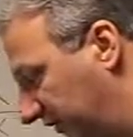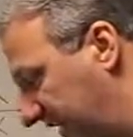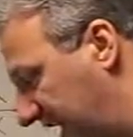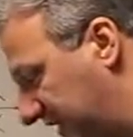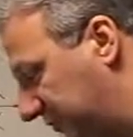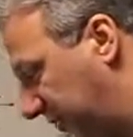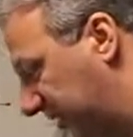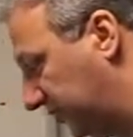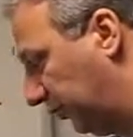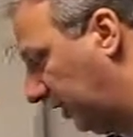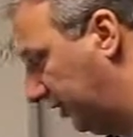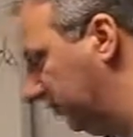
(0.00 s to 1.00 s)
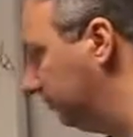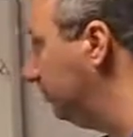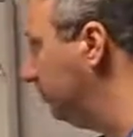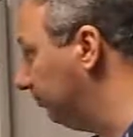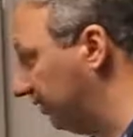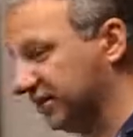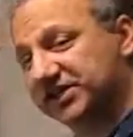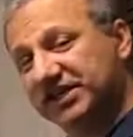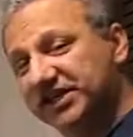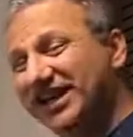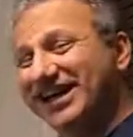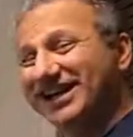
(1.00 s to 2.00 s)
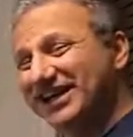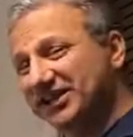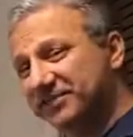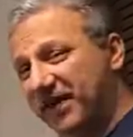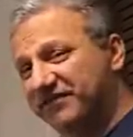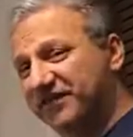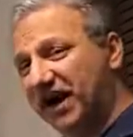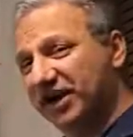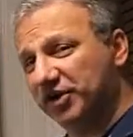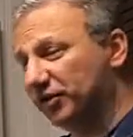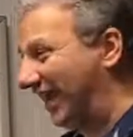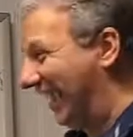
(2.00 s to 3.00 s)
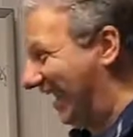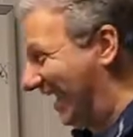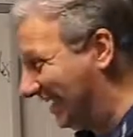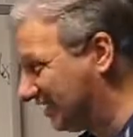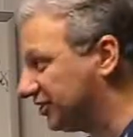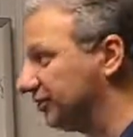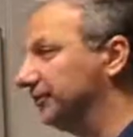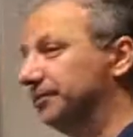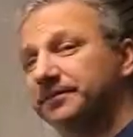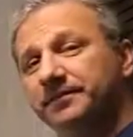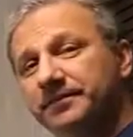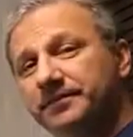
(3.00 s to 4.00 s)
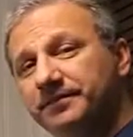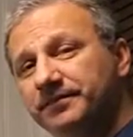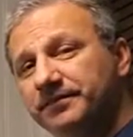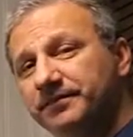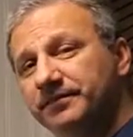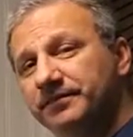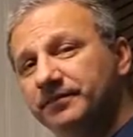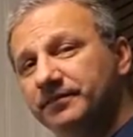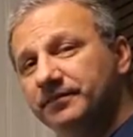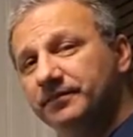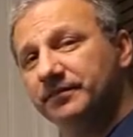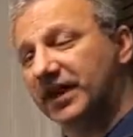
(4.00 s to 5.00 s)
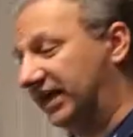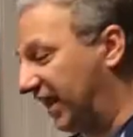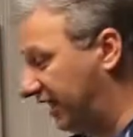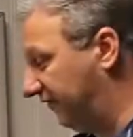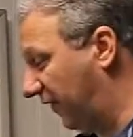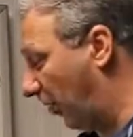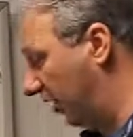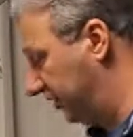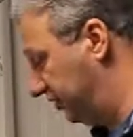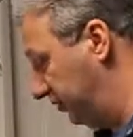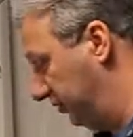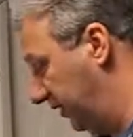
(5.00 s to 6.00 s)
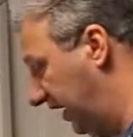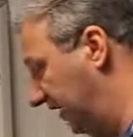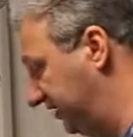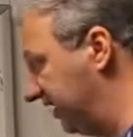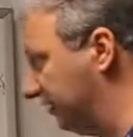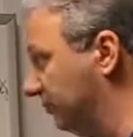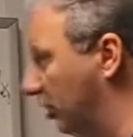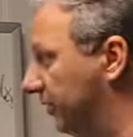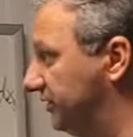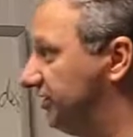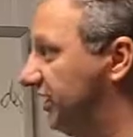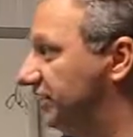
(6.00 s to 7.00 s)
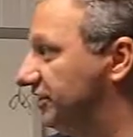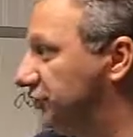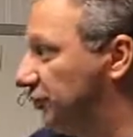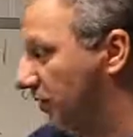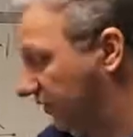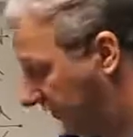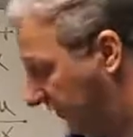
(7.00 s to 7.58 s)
ex plus 1 plus c is my final answer. Again, if I wanted to, I could take the moment to take the derivative